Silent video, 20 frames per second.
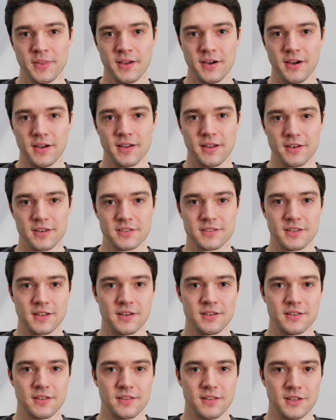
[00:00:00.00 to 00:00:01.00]
I
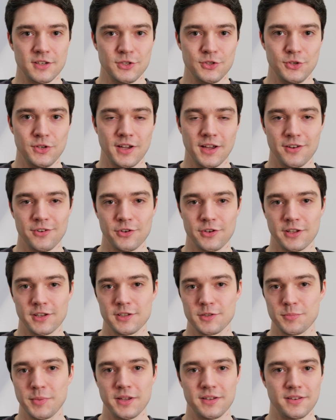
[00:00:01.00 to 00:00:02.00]
understand that you cannot
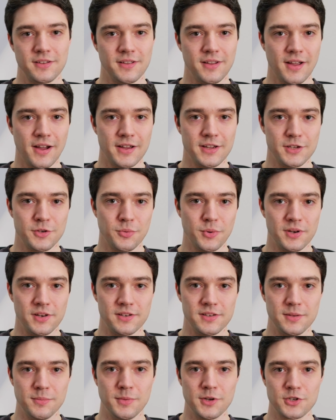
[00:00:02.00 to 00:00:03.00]
expect a high
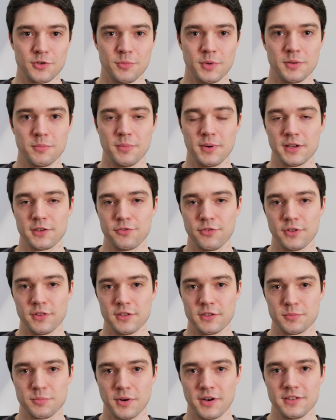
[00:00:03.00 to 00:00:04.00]
quality measurement mic for
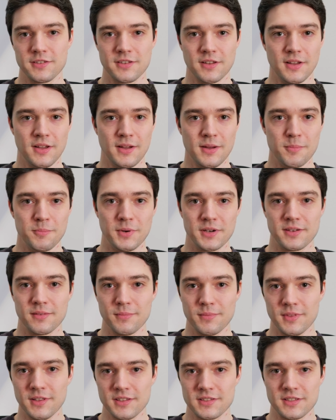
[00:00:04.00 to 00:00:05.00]
this price, but
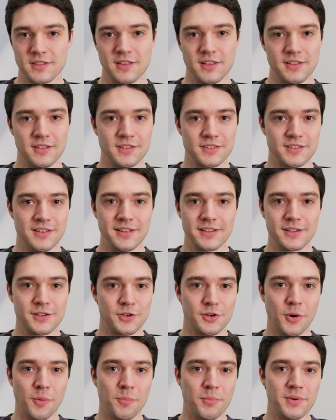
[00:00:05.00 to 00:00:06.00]
this thing is
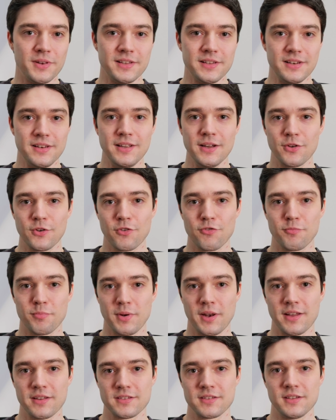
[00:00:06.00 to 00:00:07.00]
like completely out of
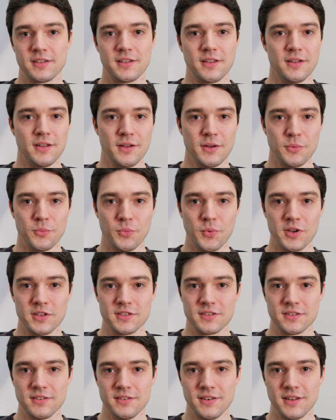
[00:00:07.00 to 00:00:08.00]
plastic,
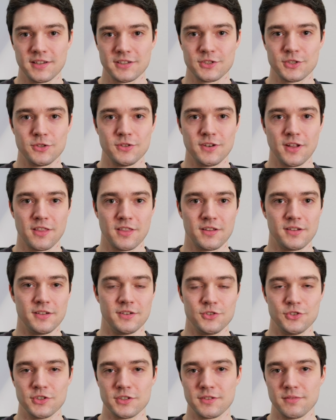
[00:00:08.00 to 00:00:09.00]
weighs next to nothing
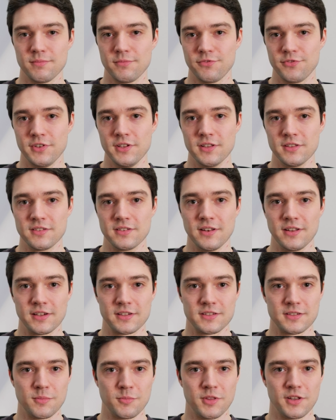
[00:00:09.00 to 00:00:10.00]
and just feels
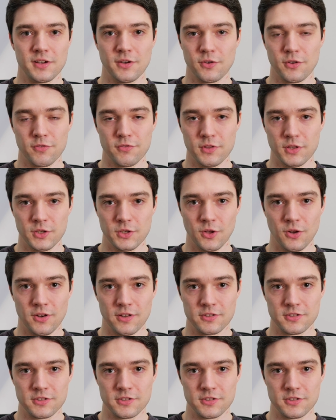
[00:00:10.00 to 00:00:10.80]
like something out of the dollar